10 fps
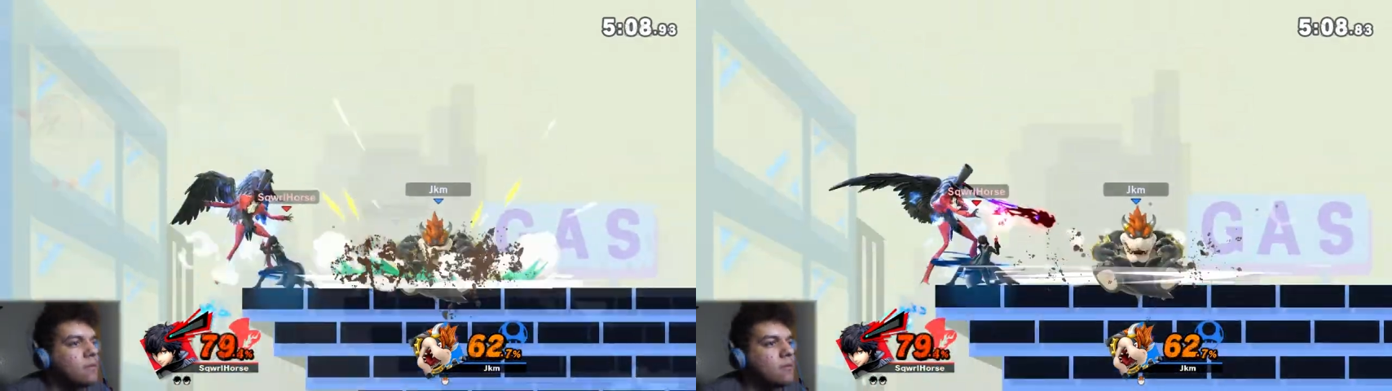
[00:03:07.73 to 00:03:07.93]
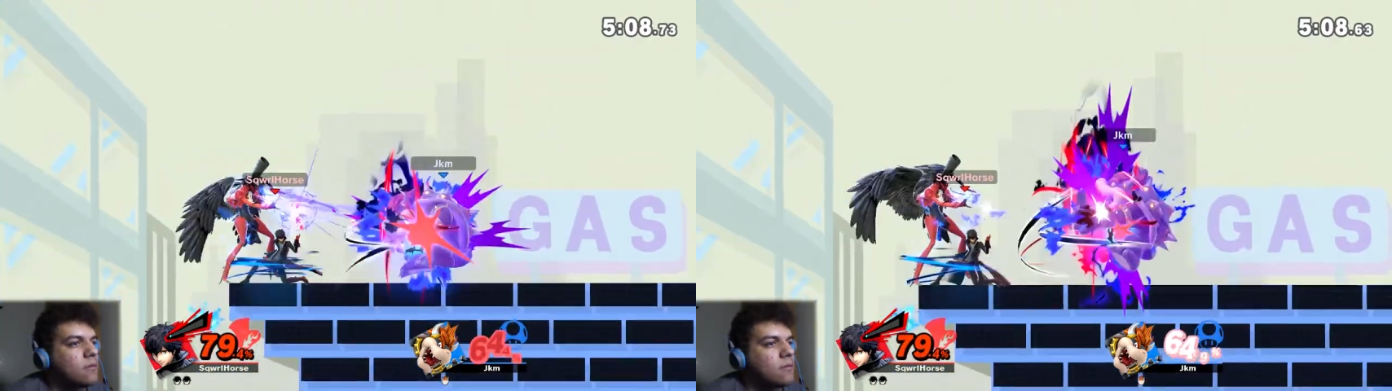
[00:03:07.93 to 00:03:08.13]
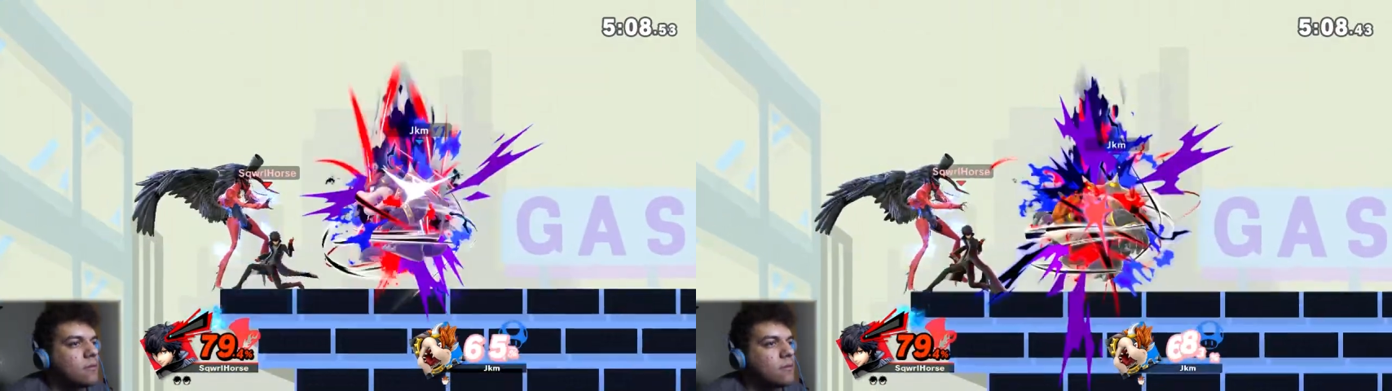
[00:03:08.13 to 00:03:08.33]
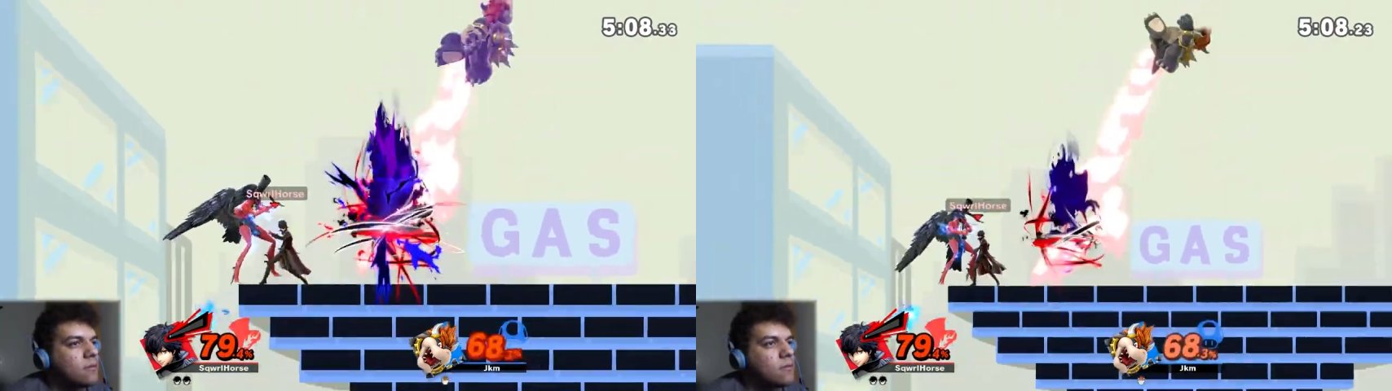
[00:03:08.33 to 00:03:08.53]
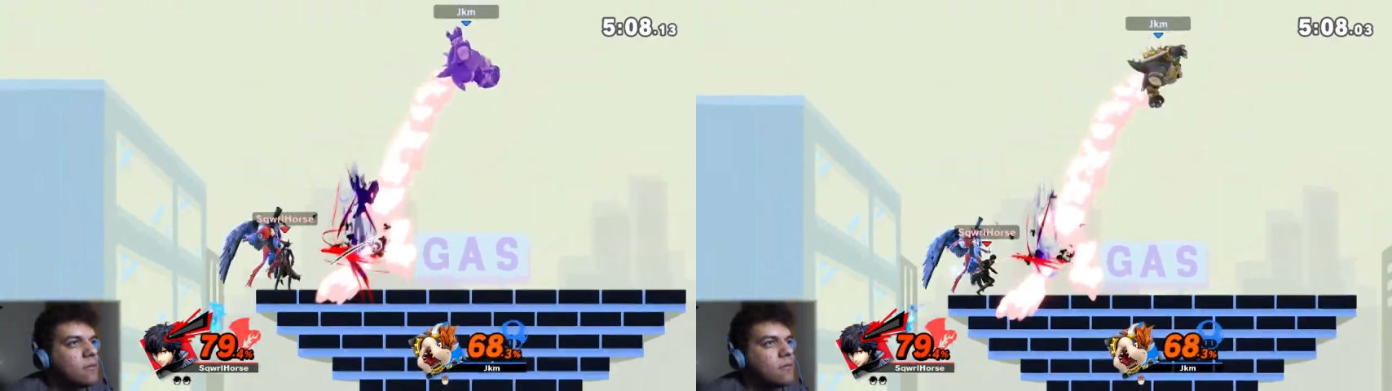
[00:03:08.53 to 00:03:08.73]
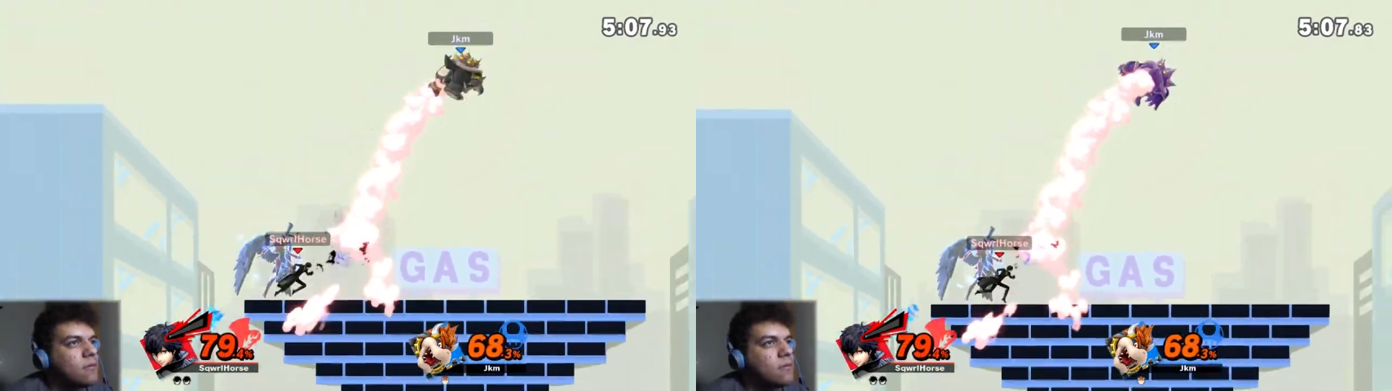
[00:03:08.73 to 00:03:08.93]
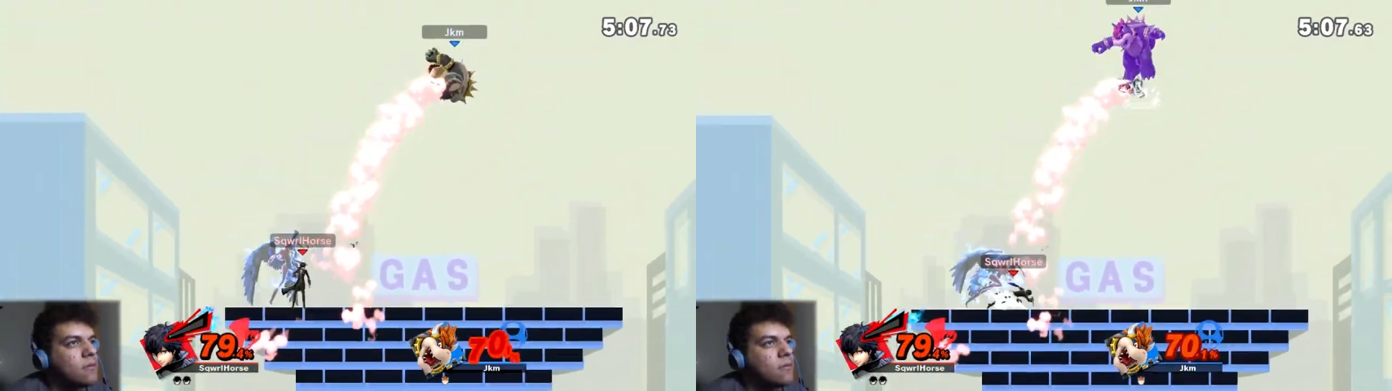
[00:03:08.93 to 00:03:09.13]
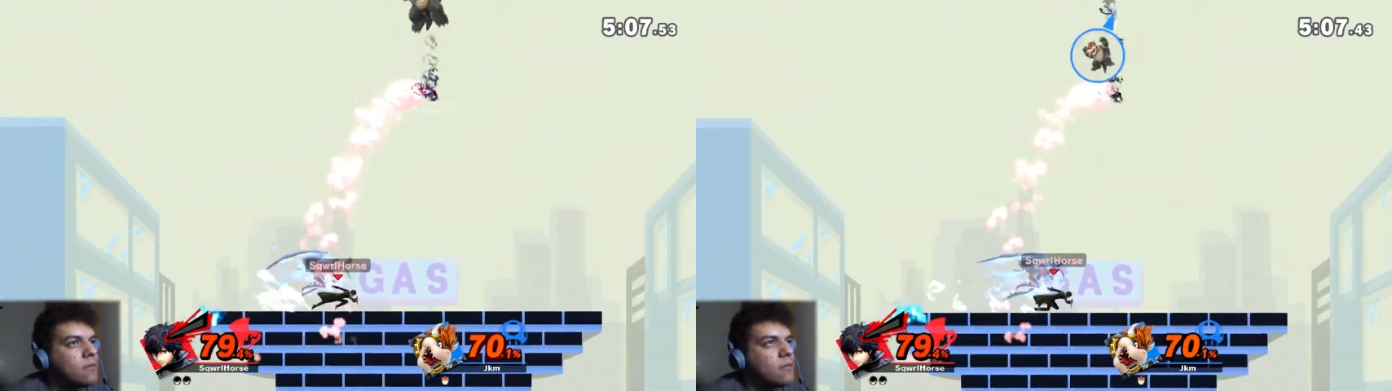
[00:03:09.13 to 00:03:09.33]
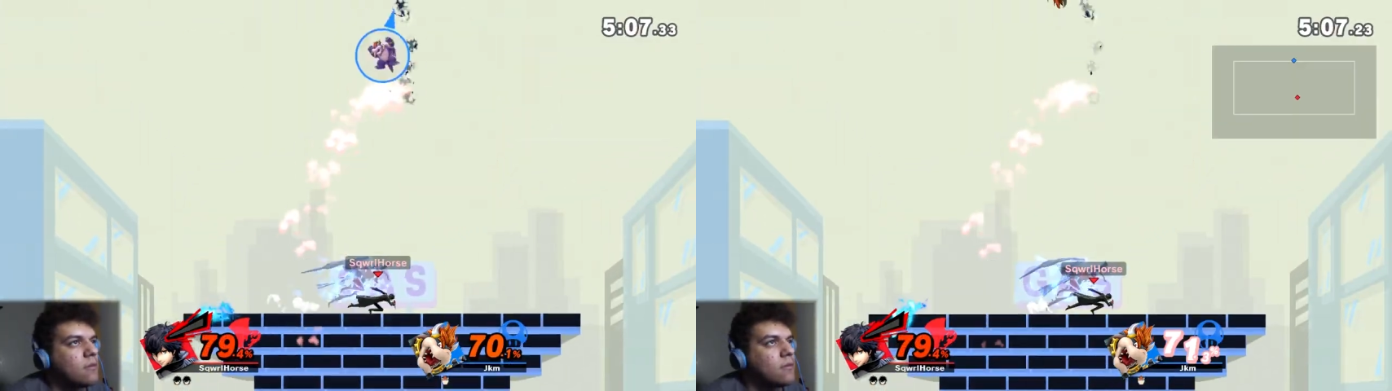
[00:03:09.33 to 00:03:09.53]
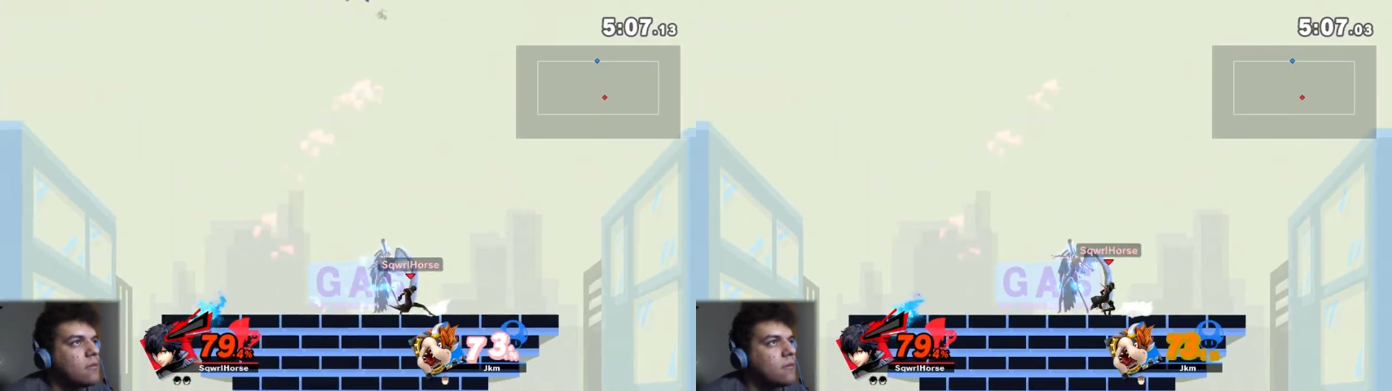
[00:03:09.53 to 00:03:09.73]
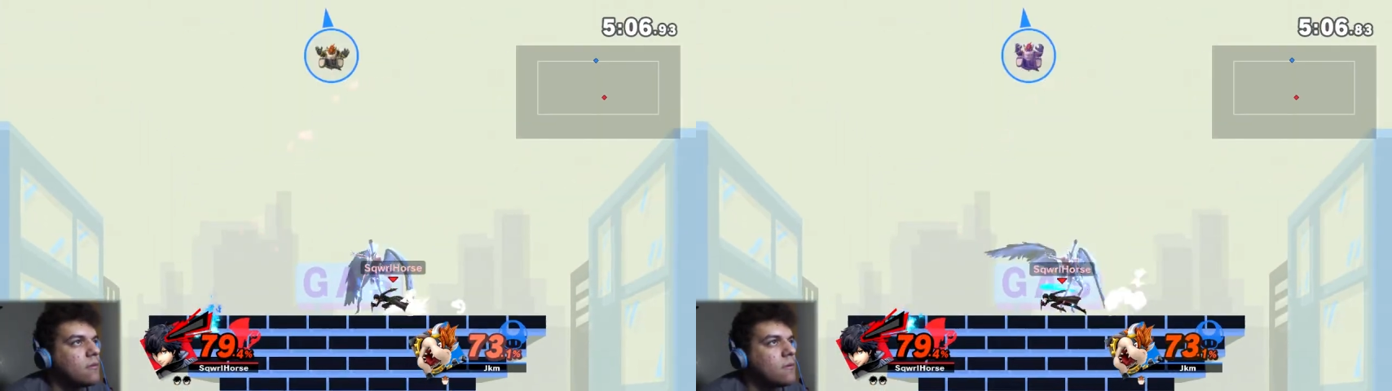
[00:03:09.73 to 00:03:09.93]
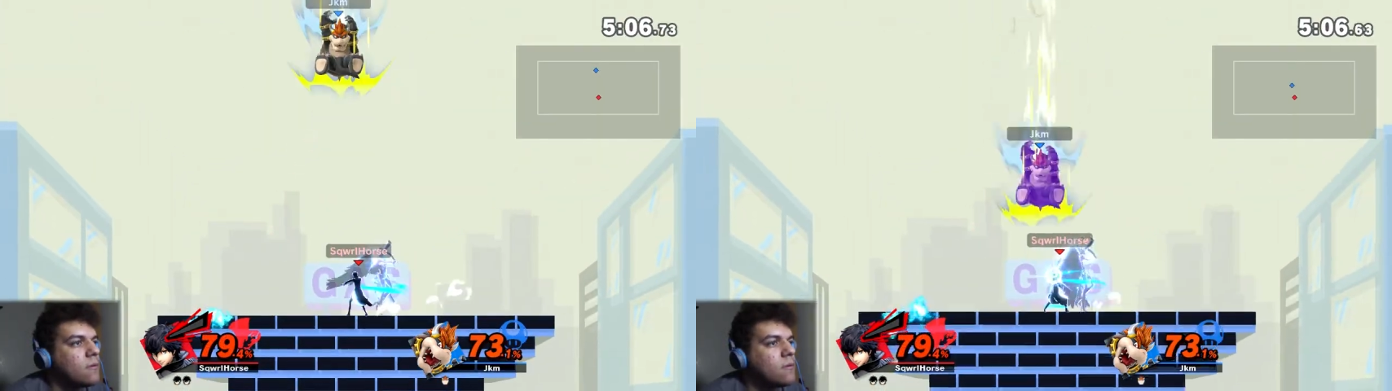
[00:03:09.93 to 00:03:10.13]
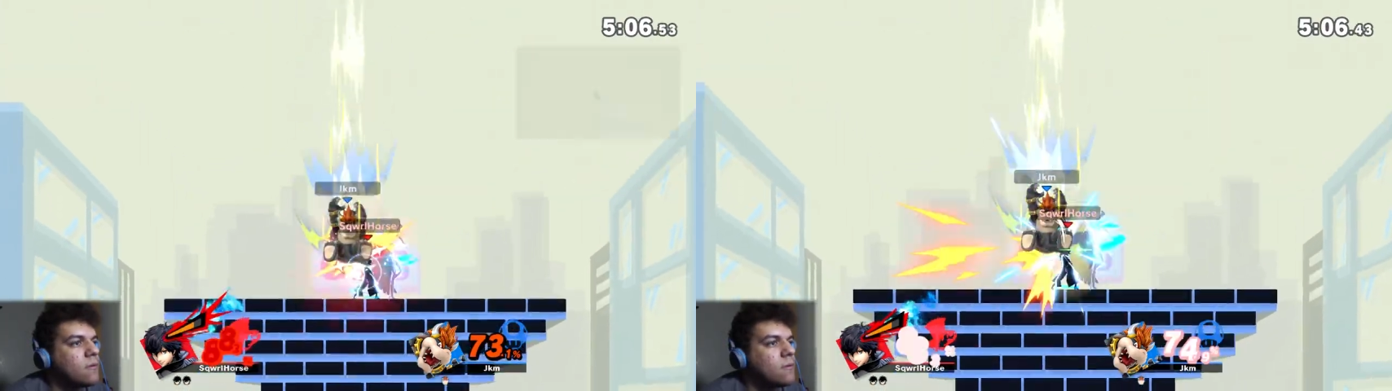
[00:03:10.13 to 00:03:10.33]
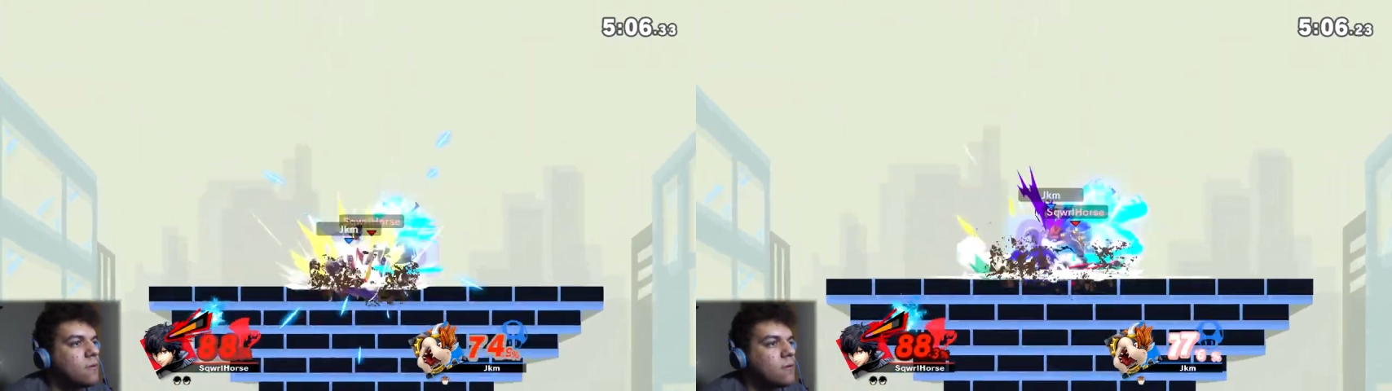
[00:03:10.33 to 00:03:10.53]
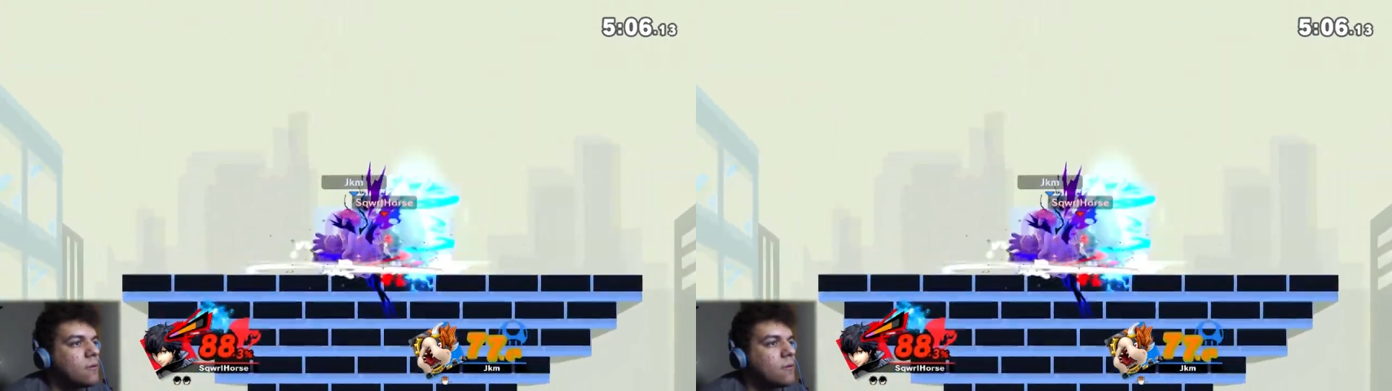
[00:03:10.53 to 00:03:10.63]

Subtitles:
No one is speaking in this clip.